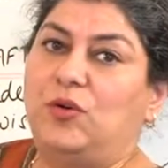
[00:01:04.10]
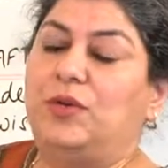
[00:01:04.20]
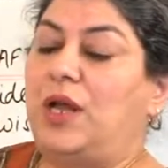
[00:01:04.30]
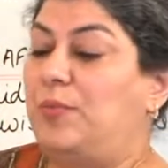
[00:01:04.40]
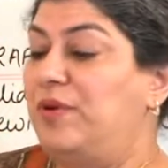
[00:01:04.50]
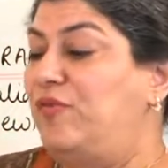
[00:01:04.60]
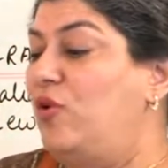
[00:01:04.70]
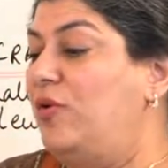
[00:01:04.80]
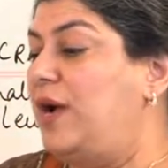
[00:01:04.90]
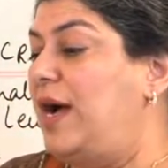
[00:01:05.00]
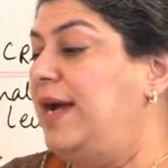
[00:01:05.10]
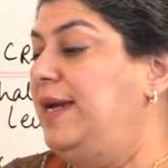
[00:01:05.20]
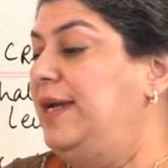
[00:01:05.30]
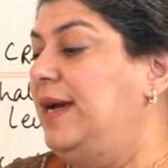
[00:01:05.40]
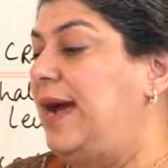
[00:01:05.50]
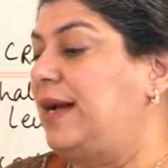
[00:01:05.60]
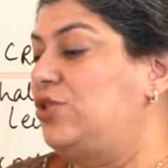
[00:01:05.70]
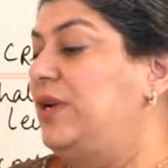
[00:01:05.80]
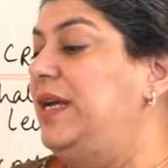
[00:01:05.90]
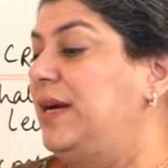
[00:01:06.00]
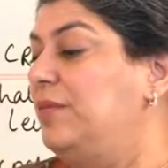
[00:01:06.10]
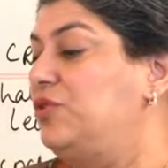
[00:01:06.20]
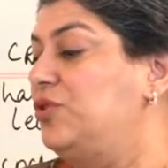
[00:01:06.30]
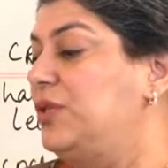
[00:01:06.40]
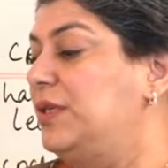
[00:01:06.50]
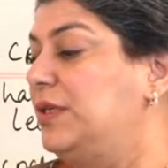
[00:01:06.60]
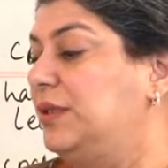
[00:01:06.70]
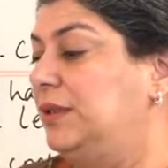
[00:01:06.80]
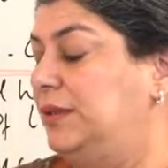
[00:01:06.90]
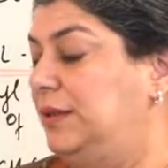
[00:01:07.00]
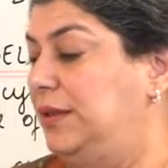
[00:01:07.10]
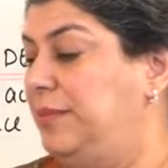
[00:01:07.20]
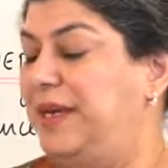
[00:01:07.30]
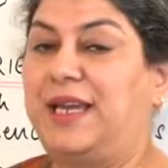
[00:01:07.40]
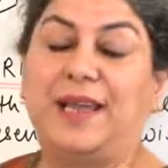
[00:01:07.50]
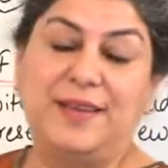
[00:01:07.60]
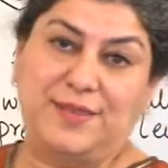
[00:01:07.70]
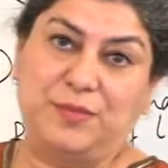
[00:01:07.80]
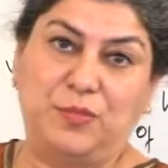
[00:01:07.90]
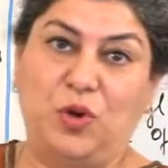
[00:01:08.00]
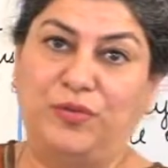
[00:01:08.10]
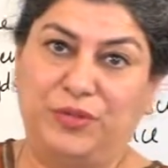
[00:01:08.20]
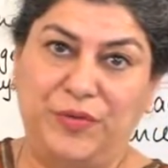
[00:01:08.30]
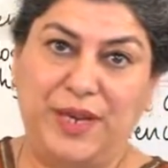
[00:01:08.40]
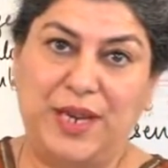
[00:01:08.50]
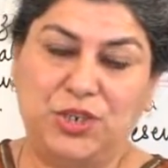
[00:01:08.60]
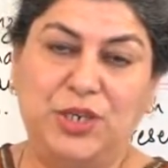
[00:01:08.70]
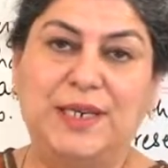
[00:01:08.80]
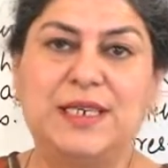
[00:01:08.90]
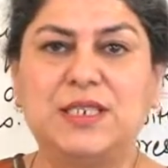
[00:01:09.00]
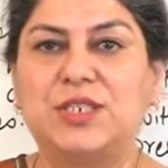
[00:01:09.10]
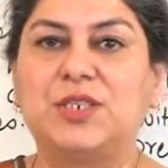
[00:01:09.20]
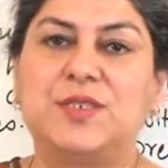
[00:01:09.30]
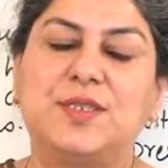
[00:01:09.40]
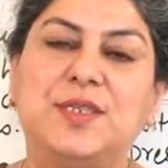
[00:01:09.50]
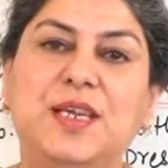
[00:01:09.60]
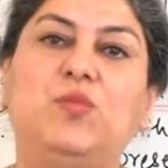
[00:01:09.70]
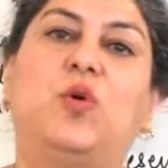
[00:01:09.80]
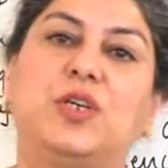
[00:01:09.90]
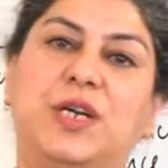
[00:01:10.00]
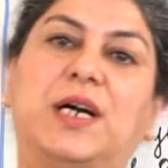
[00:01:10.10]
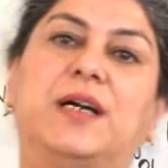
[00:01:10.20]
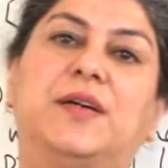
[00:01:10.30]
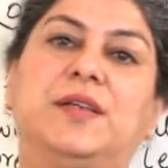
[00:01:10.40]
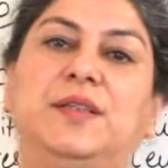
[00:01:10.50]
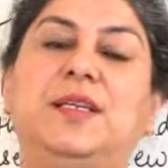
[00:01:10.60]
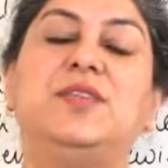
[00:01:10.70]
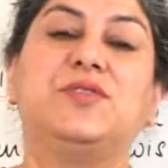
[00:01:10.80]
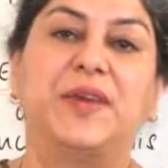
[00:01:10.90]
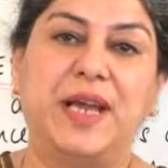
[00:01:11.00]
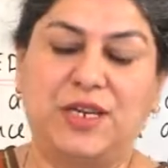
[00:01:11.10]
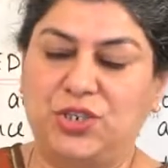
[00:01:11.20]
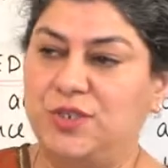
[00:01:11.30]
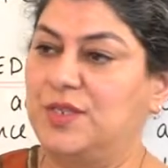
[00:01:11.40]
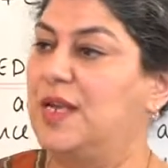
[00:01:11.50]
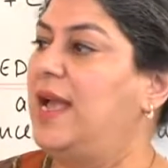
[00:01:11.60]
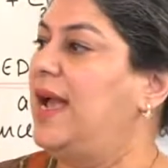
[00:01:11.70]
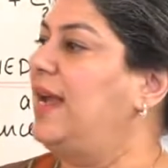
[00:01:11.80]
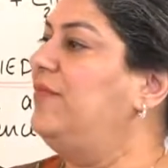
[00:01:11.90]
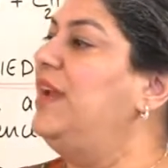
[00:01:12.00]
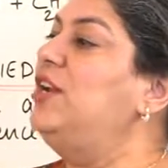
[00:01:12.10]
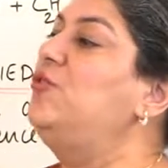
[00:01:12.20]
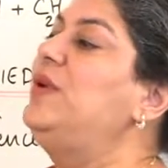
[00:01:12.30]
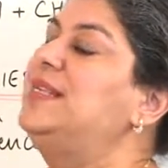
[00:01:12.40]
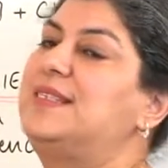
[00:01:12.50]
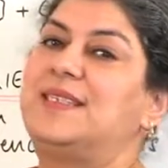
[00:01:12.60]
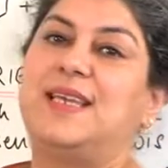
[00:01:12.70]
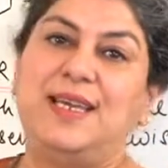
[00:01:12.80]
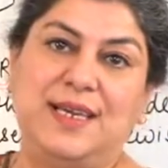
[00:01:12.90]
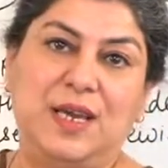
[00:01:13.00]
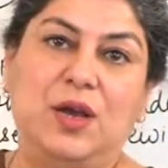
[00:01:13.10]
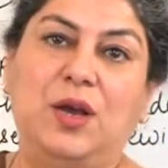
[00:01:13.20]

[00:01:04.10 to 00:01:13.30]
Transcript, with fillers: Now before I actually come to the mechanism of the reaction, let us just see what are these reactions and where do we see